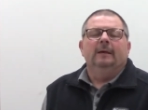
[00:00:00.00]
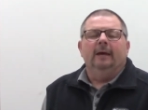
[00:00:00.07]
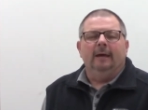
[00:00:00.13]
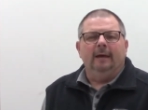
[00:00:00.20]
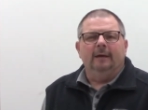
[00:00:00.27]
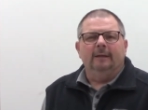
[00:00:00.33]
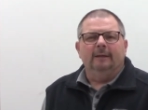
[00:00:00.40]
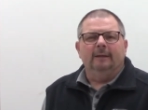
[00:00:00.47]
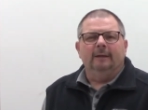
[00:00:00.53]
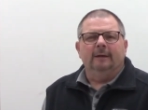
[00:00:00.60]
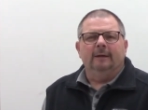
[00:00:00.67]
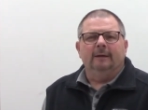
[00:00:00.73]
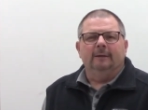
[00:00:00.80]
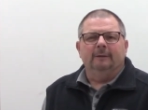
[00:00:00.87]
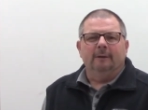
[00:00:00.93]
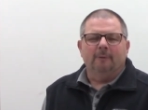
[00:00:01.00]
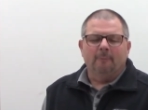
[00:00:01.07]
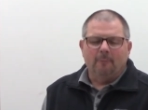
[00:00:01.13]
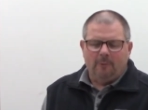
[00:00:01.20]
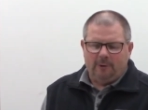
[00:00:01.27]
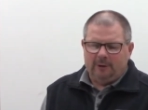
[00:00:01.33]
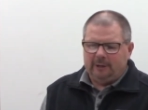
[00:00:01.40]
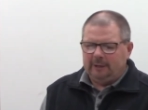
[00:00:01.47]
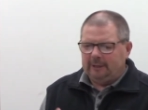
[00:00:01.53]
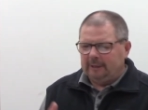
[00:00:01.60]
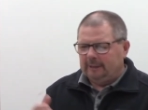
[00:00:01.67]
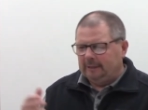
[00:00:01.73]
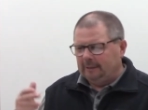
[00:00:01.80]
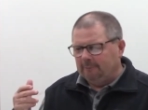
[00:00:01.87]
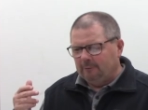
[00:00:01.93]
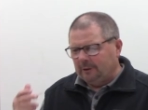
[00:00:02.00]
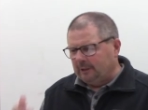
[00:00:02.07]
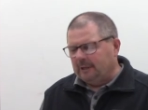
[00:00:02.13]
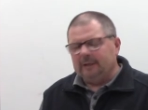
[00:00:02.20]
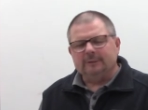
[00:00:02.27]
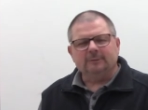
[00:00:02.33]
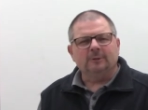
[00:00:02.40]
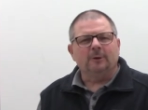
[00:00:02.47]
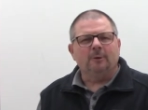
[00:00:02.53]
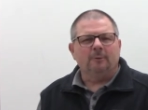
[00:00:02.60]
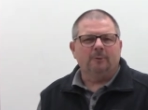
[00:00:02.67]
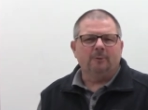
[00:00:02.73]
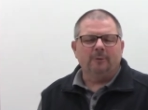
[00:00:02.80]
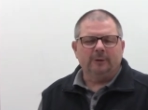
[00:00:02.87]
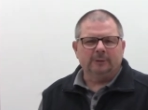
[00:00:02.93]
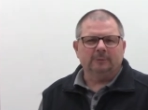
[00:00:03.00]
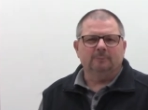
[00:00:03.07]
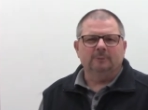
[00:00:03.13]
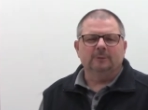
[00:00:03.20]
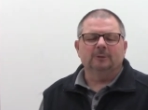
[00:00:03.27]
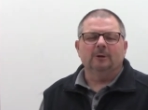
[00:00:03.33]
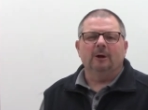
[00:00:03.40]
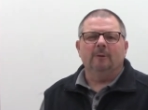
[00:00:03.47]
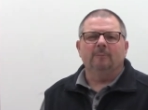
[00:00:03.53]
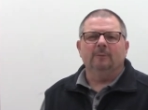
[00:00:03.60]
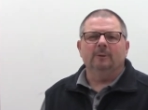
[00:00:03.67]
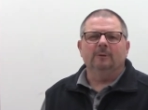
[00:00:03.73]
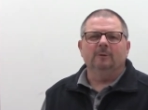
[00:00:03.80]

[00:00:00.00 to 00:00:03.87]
and uh, they're wanting uh, wanting us to go Christmas shopping.